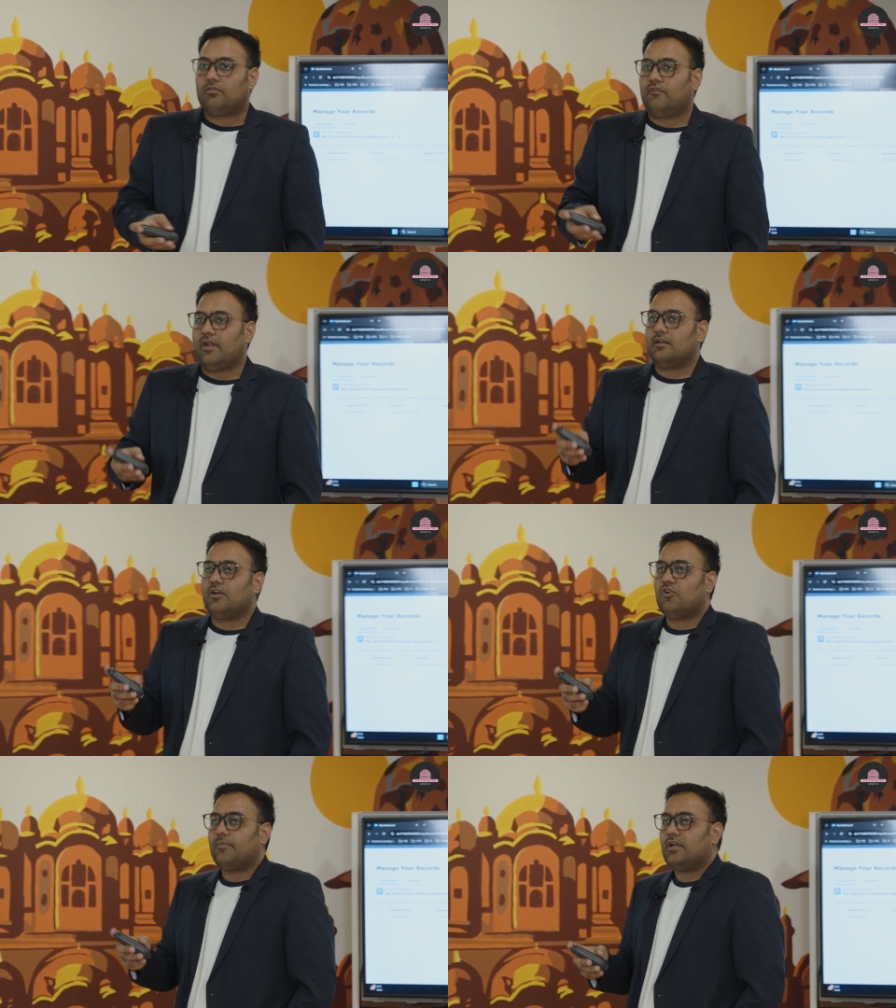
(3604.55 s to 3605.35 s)
So when
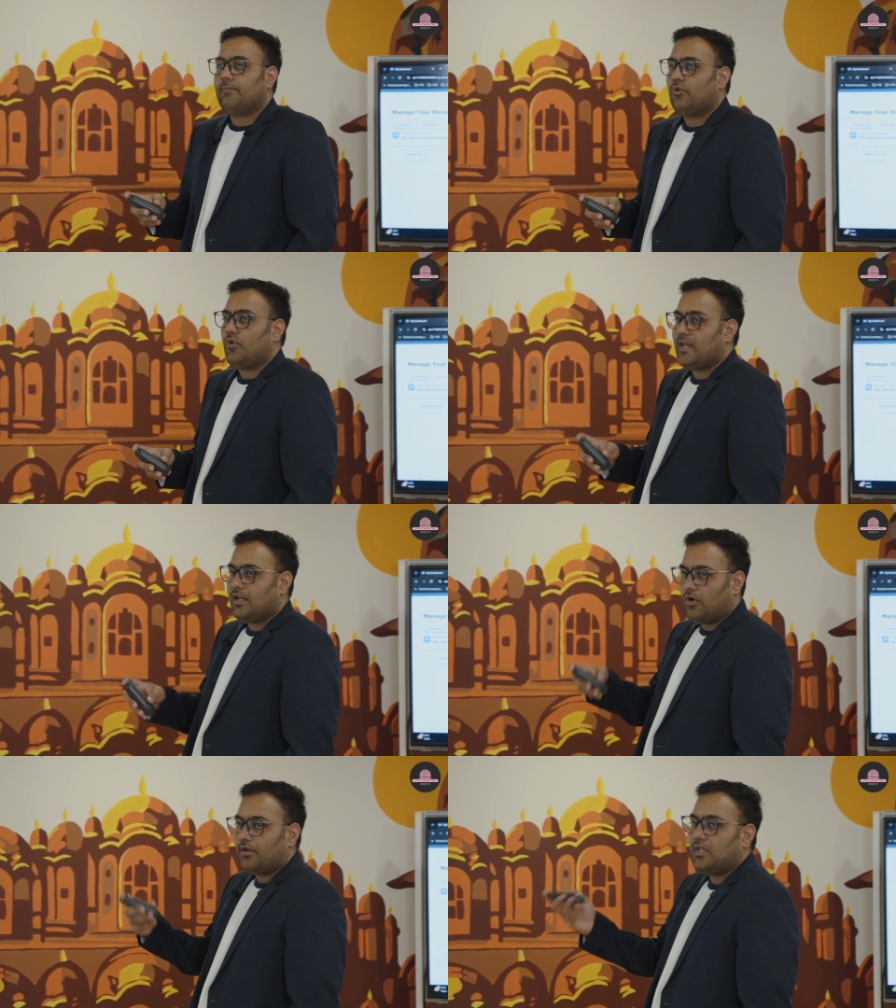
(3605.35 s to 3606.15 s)
government
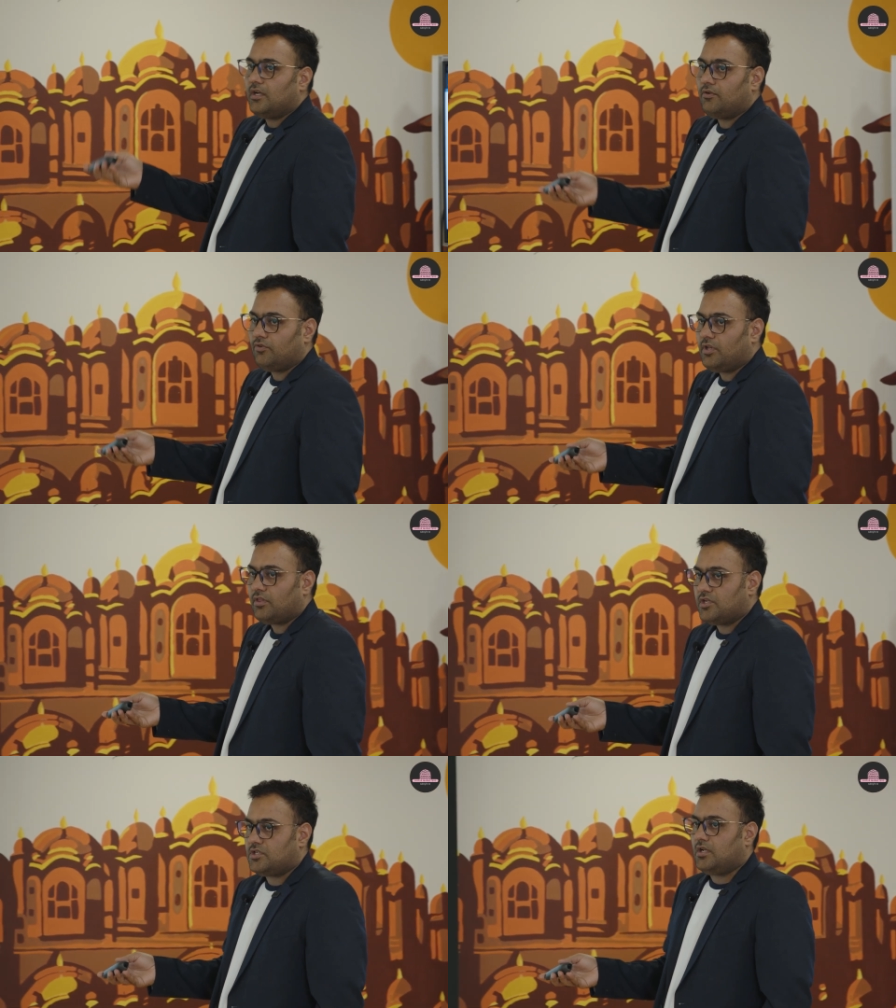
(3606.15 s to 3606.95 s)
employee logs in into the
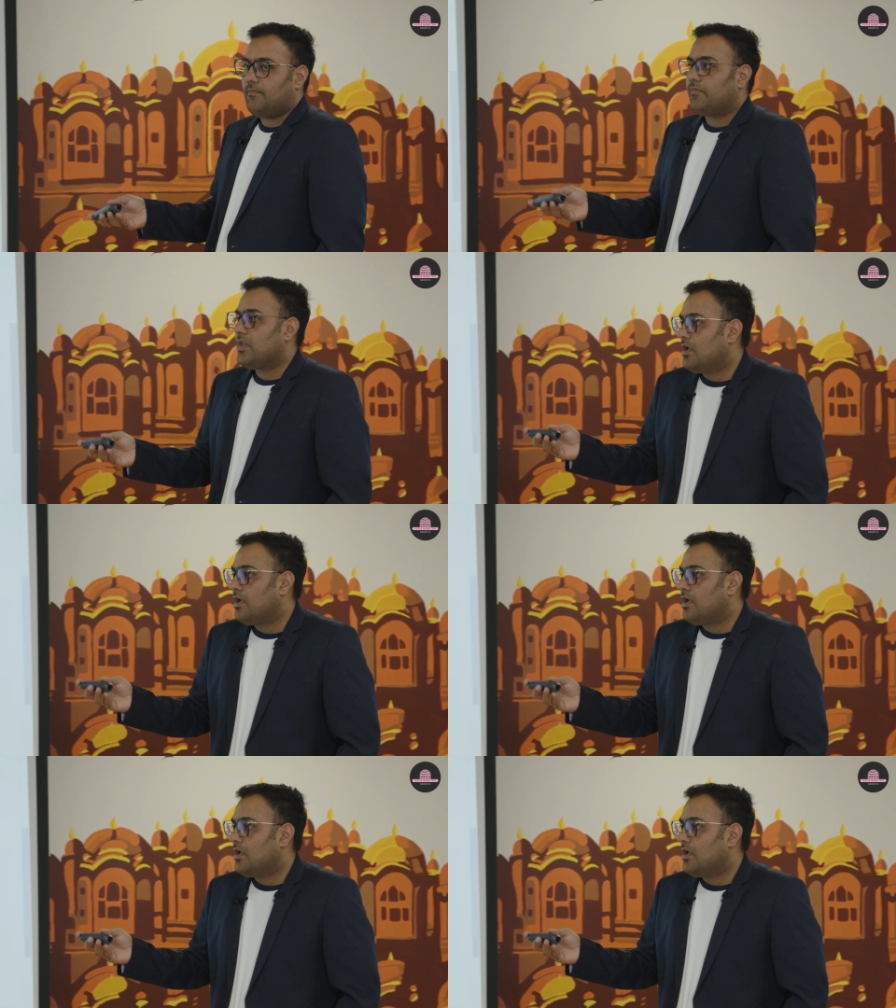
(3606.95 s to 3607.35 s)
system,